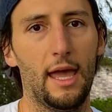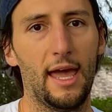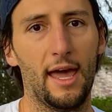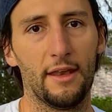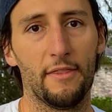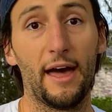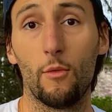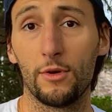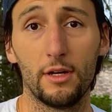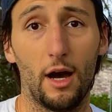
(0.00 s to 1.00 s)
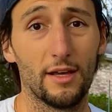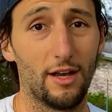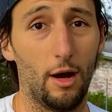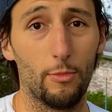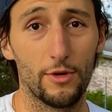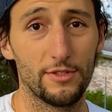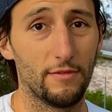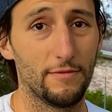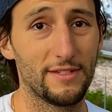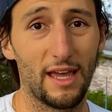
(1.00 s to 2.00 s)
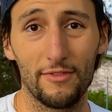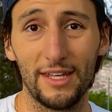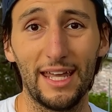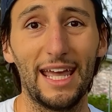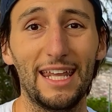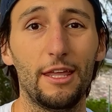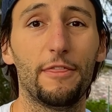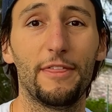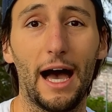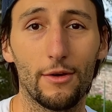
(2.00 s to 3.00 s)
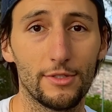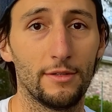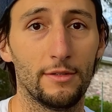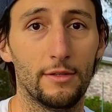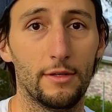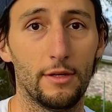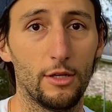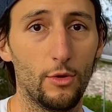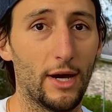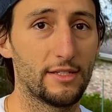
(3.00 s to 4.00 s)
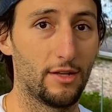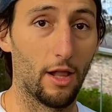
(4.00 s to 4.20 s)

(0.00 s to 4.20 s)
And that one costs upwards of $70,000, $80,000 US.